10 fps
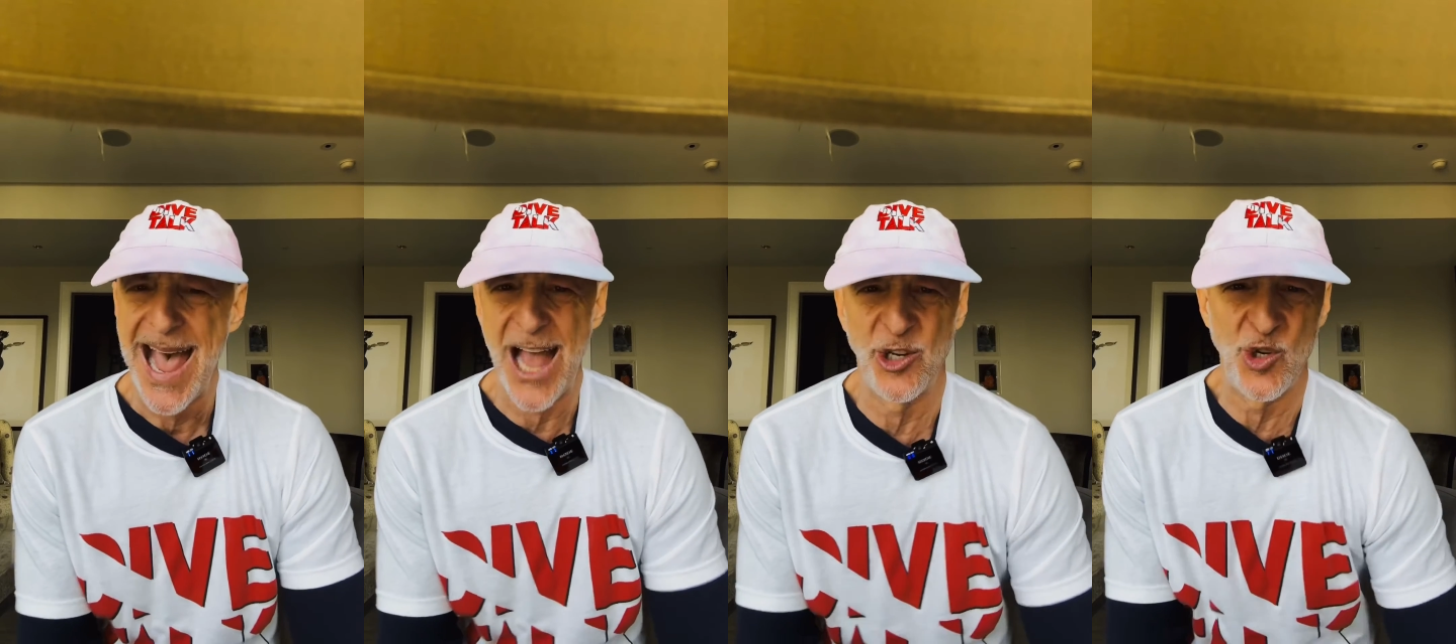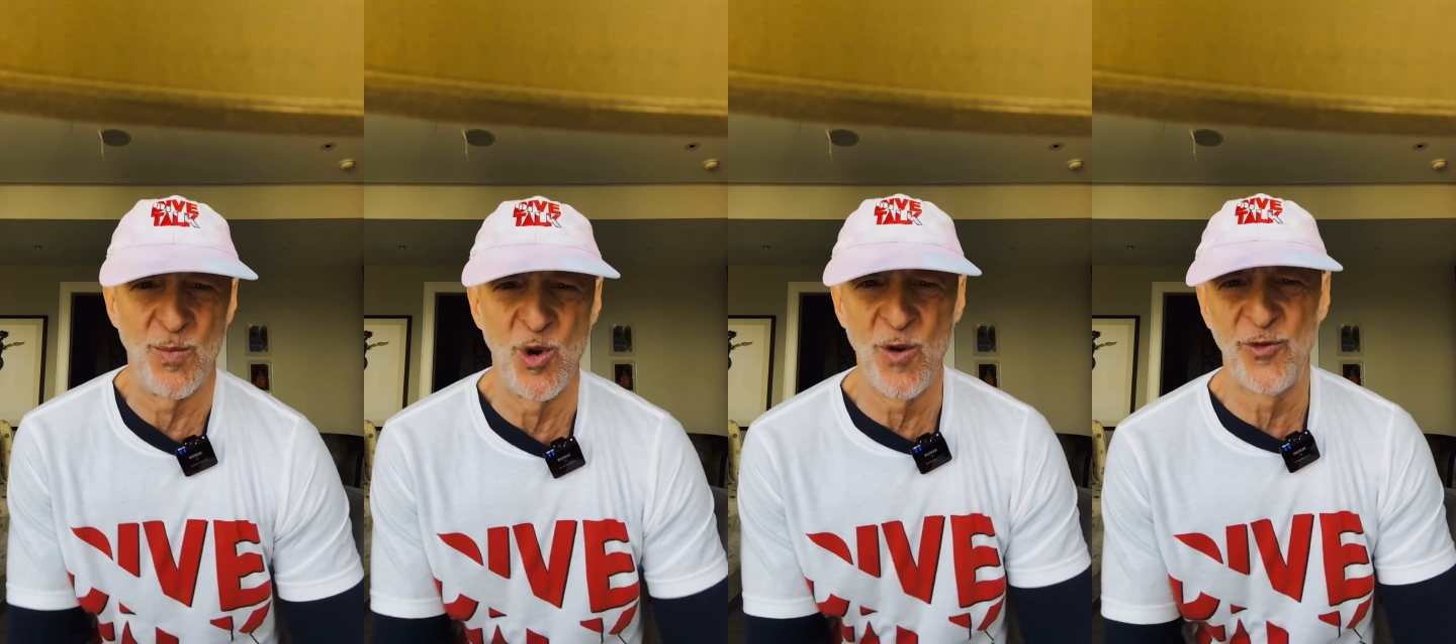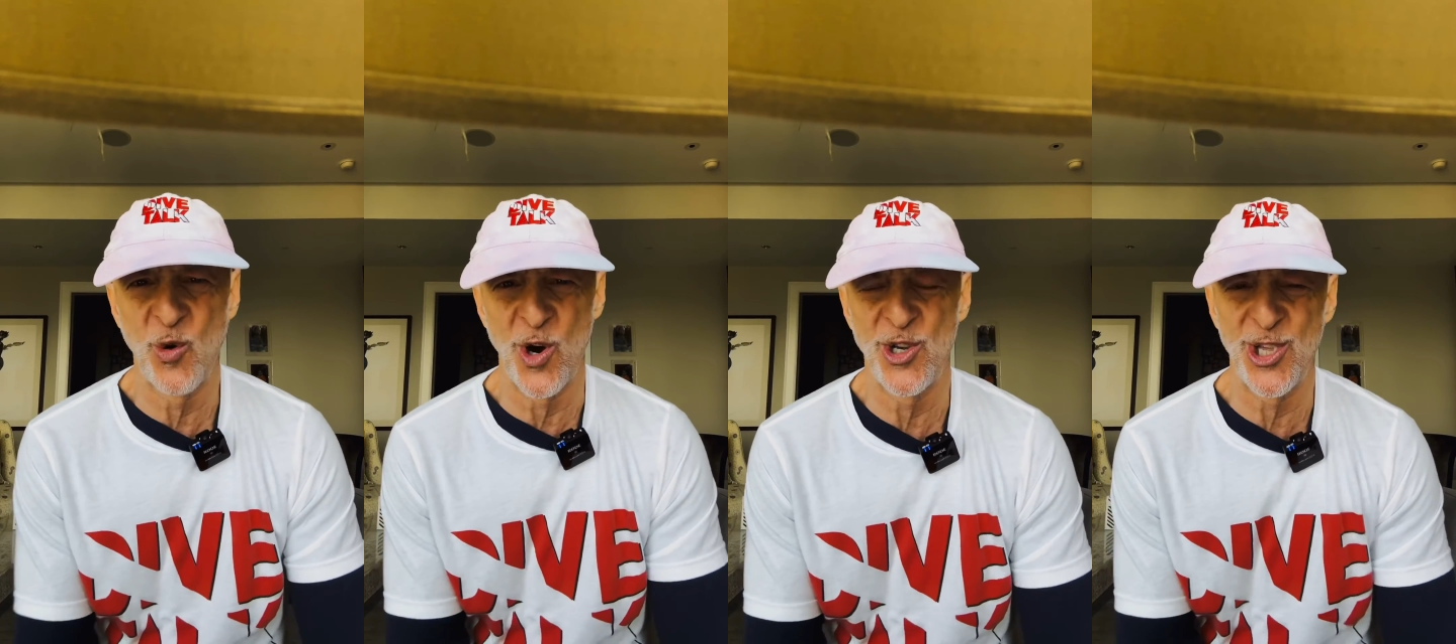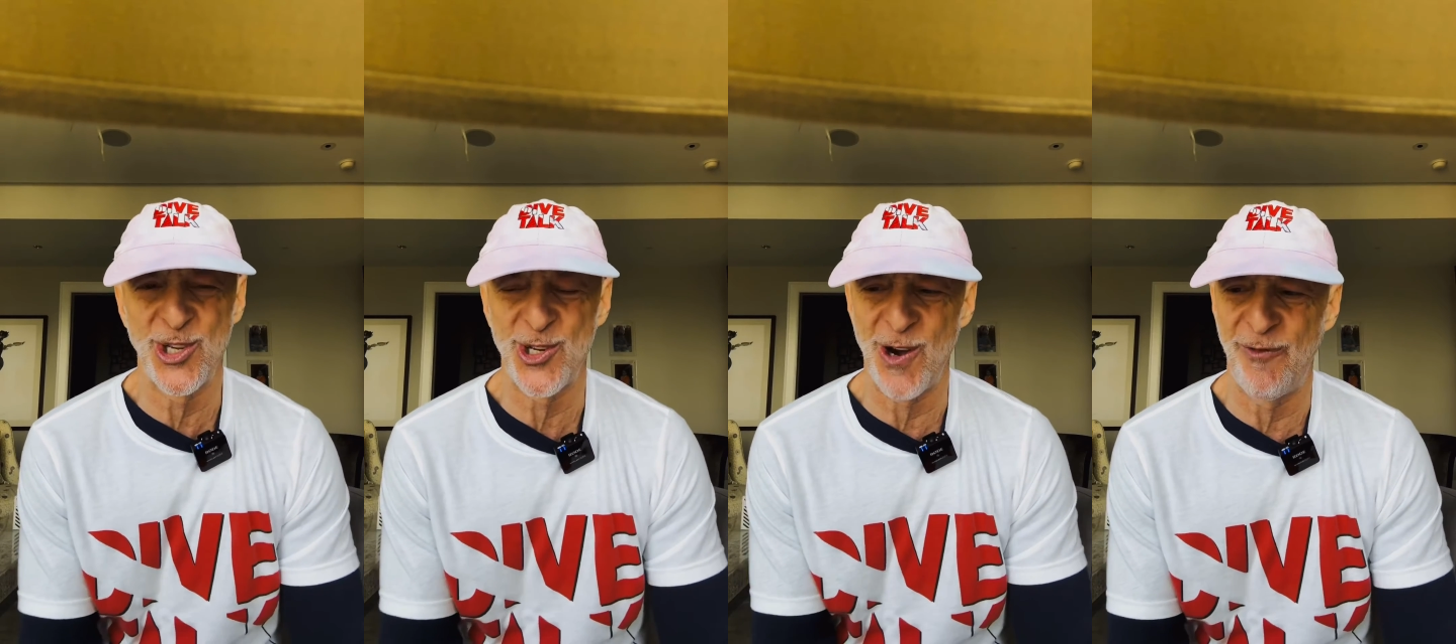As you move towards the
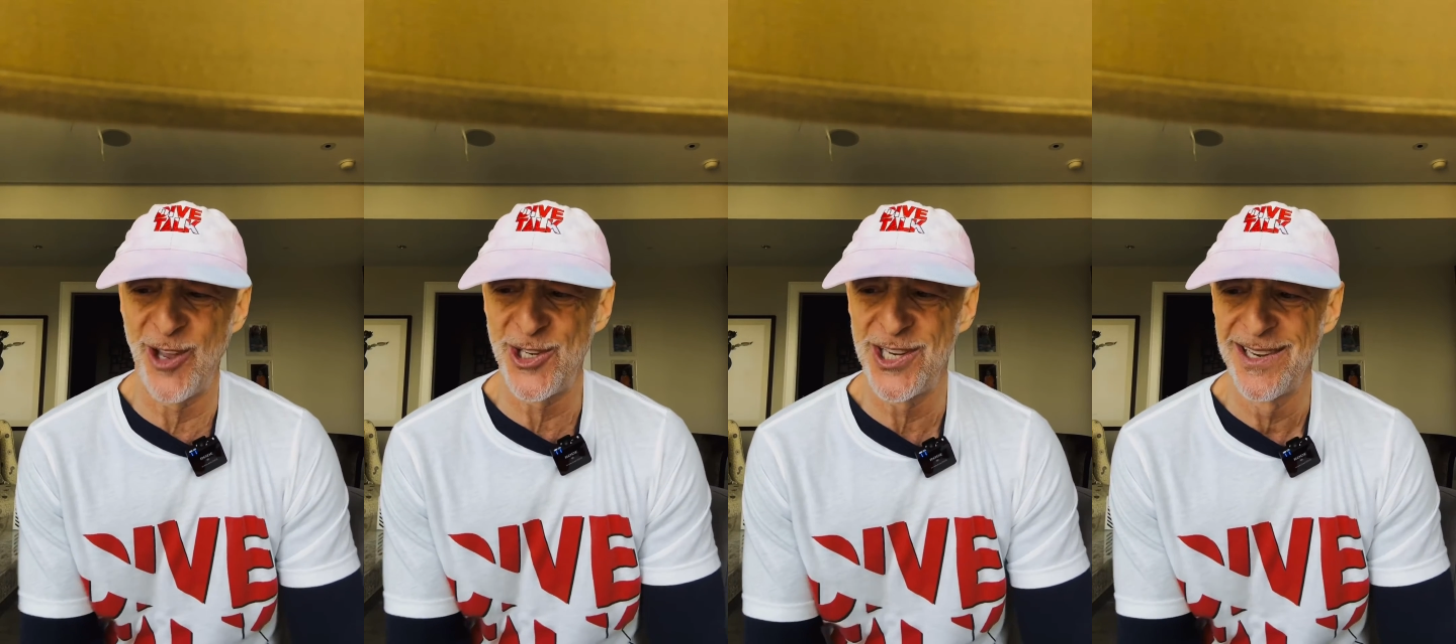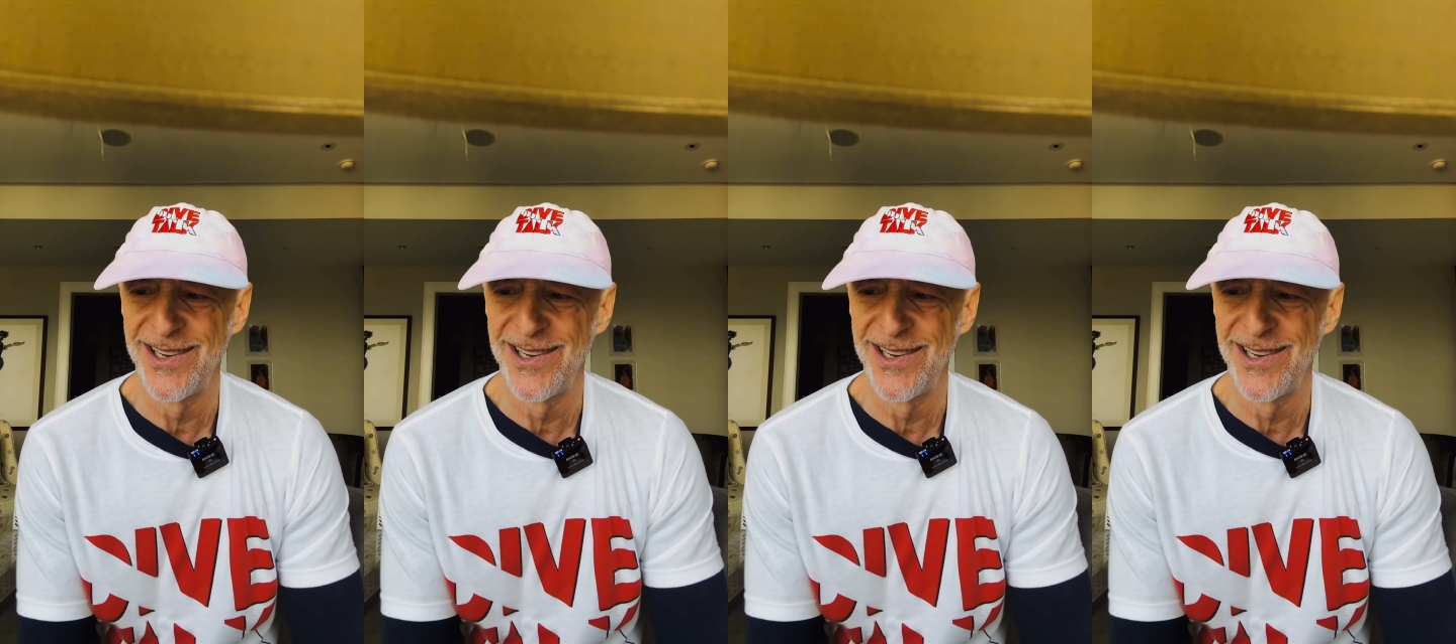surface,